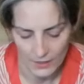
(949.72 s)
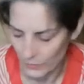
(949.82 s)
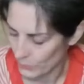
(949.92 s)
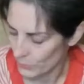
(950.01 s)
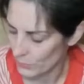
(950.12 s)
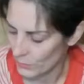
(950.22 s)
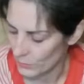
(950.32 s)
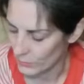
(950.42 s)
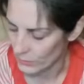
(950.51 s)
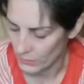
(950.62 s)
Ooh,
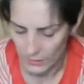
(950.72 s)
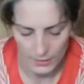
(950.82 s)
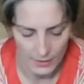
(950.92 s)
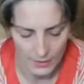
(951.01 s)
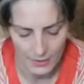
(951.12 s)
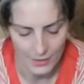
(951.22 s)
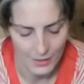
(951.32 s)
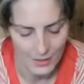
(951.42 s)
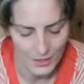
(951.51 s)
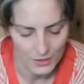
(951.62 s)
so
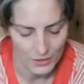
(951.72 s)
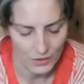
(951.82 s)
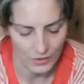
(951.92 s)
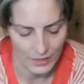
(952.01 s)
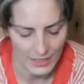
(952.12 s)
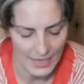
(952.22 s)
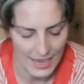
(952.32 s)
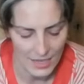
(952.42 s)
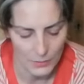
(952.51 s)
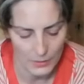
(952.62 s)
you've got the
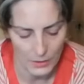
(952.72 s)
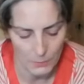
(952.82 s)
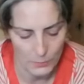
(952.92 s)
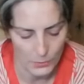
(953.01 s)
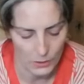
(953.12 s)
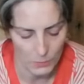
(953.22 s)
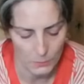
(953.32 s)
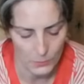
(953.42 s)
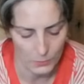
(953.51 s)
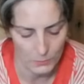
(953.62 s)
yellow and the
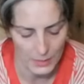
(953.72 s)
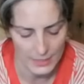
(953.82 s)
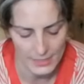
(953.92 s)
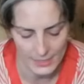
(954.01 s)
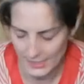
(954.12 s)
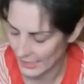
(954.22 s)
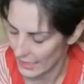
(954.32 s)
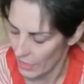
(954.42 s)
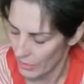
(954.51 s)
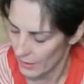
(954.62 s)
purple mixing
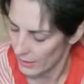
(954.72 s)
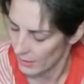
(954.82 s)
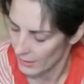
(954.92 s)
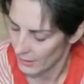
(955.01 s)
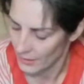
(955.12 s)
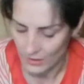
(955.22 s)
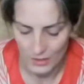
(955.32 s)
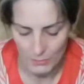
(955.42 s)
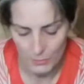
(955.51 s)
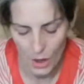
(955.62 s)
together,
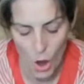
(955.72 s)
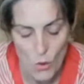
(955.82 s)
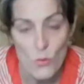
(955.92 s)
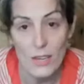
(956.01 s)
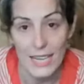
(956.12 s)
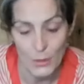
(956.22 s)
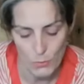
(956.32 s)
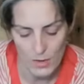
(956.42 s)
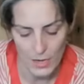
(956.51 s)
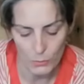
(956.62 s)
only
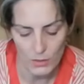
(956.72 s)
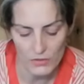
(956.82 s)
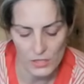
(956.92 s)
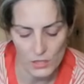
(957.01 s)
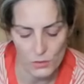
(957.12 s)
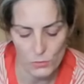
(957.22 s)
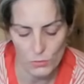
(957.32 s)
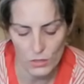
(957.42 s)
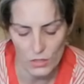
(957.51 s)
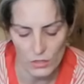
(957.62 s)
where we've
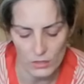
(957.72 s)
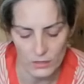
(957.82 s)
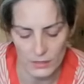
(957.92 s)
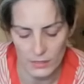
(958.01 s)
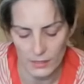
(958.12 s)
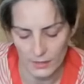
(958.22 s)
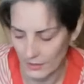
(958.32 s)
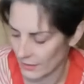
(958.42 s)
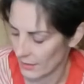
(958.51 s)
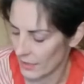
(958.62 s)
swirled
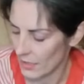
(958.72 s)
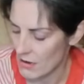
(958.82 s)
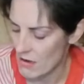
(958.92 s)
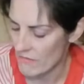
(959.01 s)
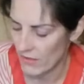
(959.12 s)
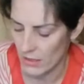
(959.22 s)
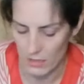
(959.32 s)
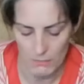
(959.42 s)
over them.